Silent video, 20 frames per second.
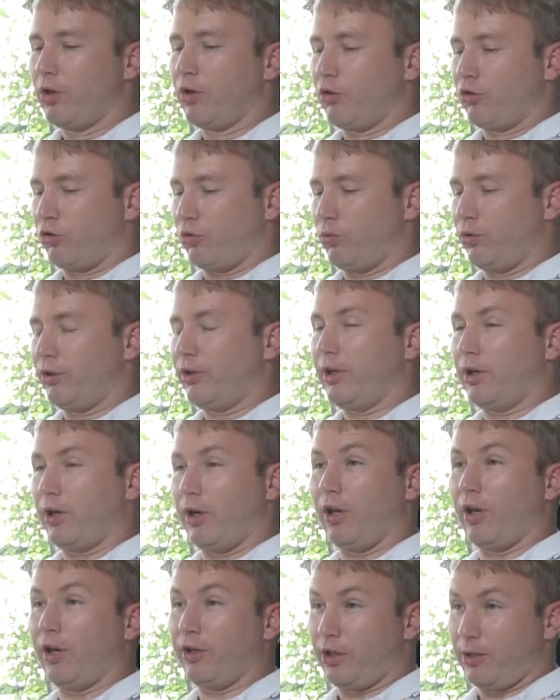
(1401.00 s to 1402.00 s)
So one thing I
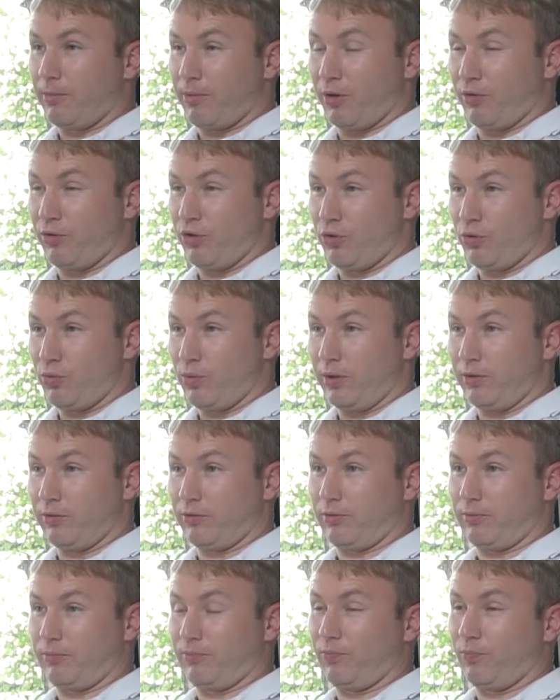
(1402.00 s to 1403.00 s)
like about you
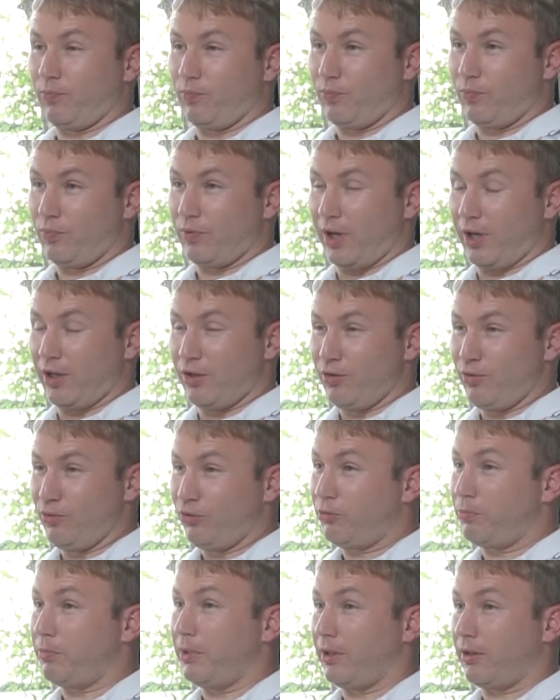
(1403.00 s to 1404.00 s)
is that you
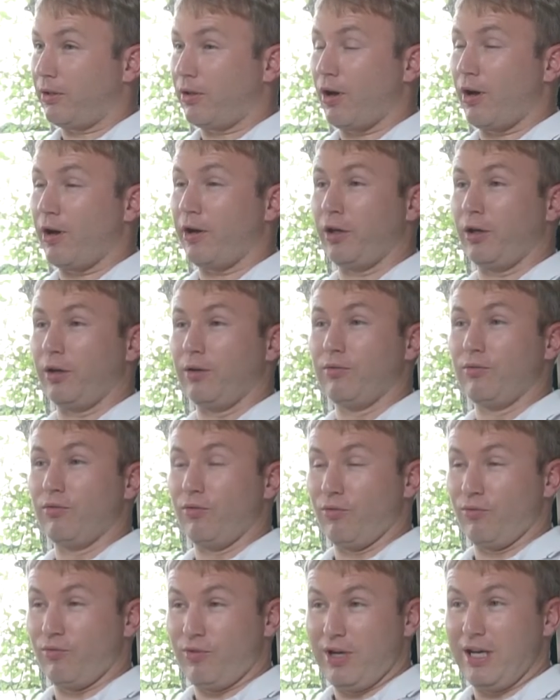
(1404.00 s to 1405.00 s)
speak Thai
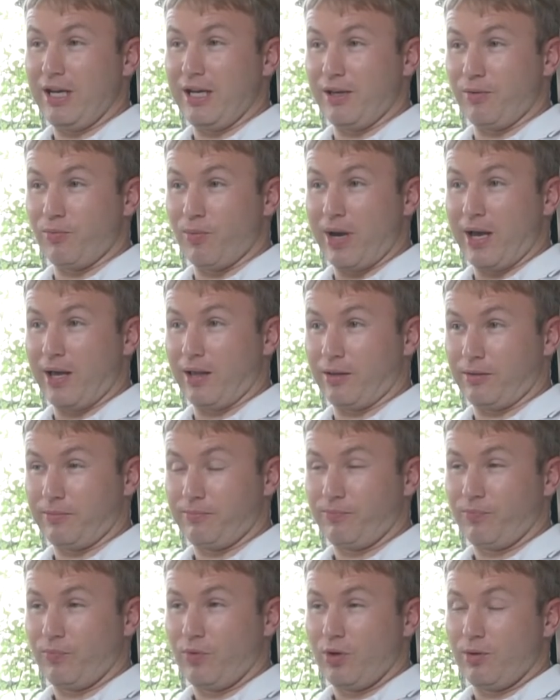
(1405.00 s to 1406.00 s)
really well,
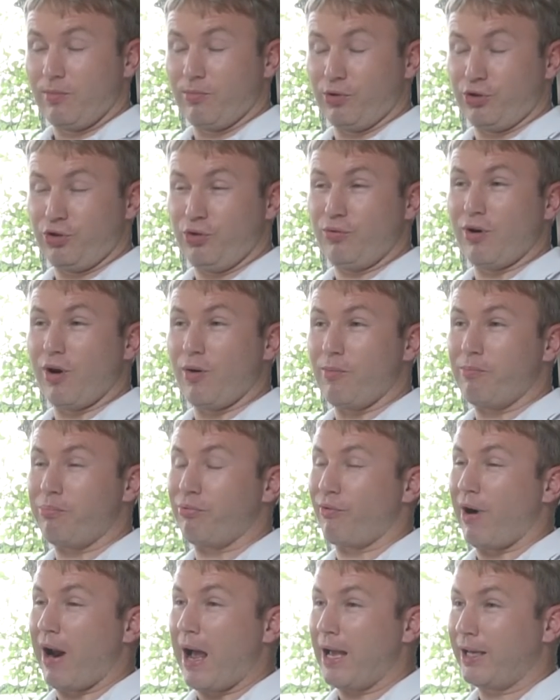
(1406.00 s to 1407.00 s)
but you don't
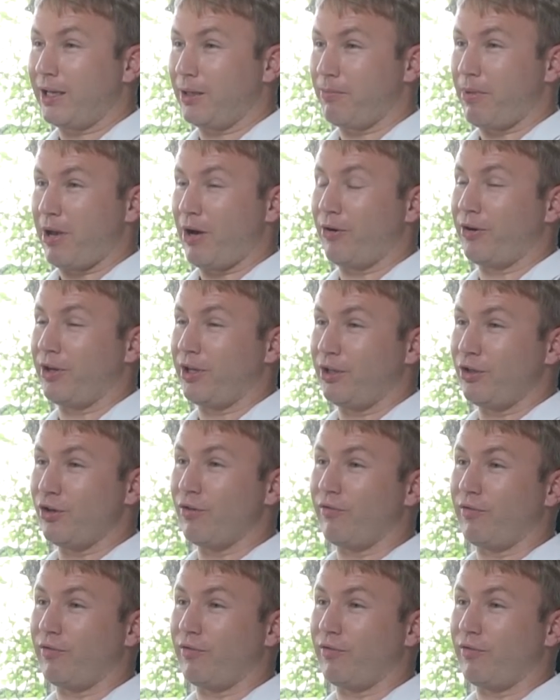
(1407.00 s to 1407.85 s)
brag about it in your